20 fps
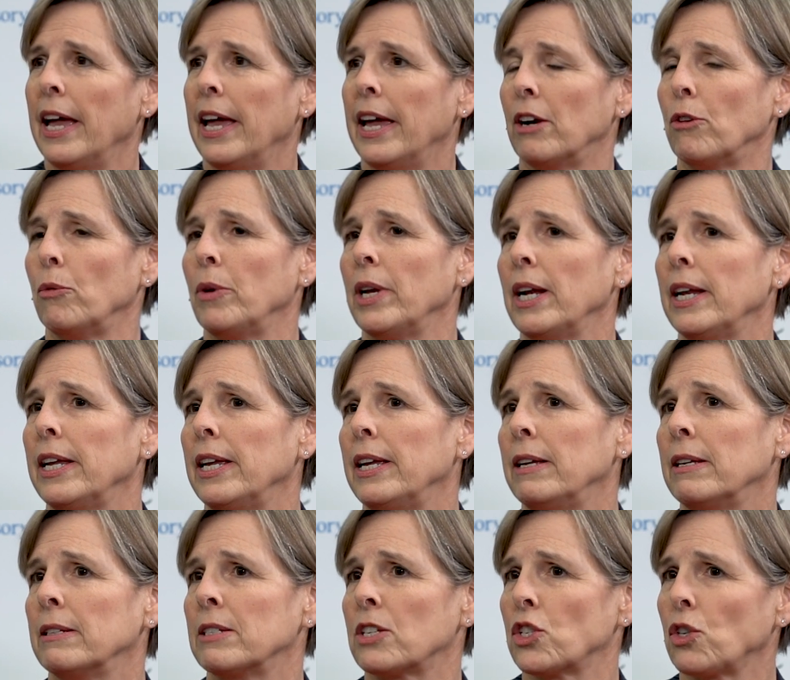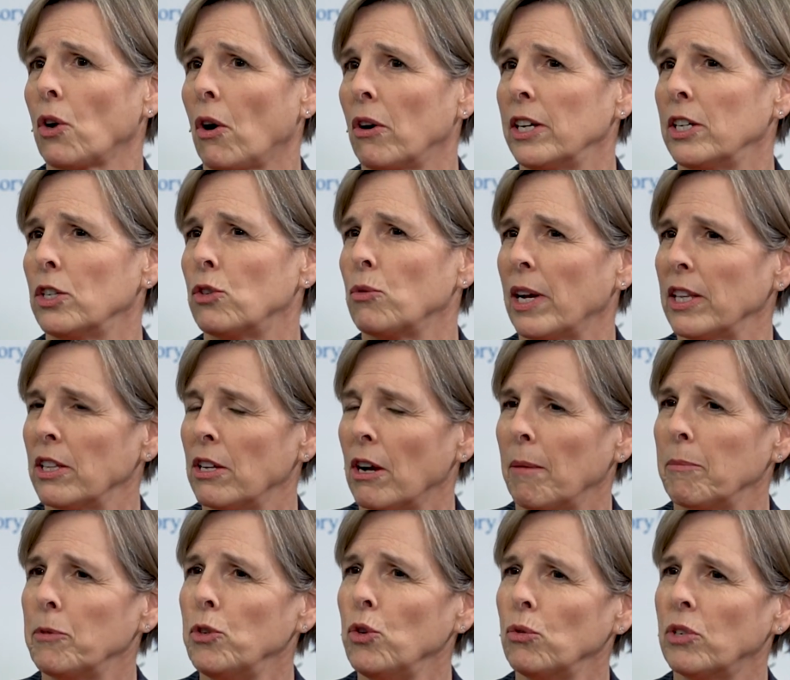and really starting to
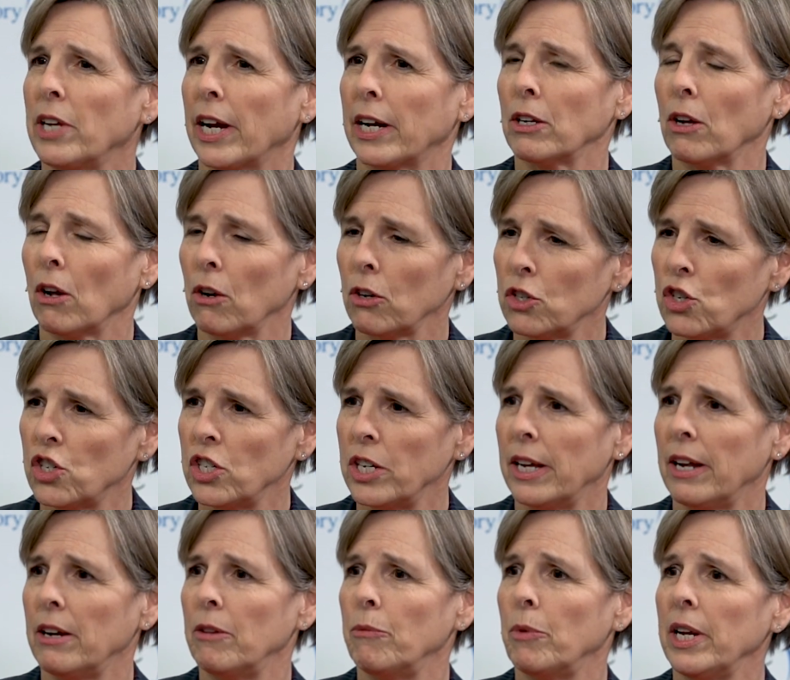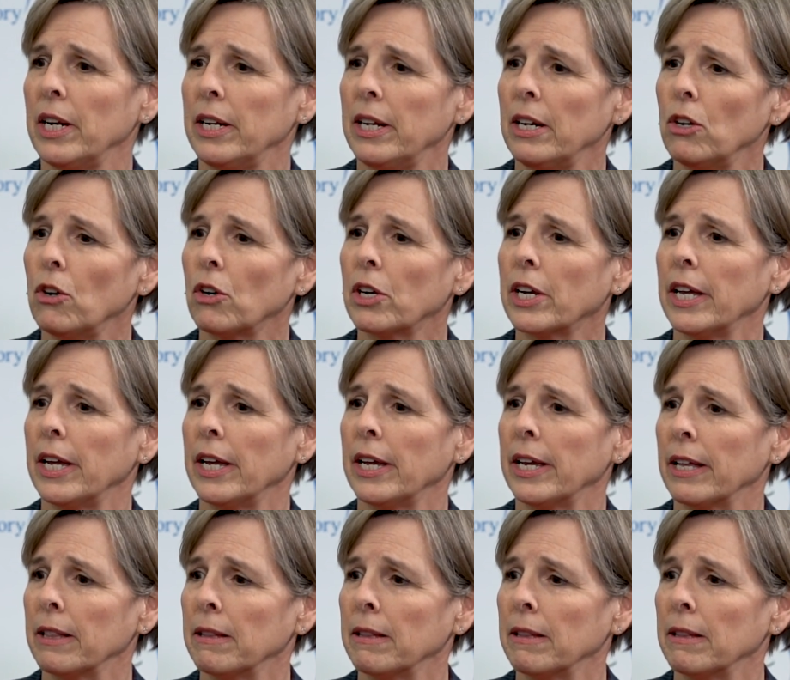adopt new technology and really looking,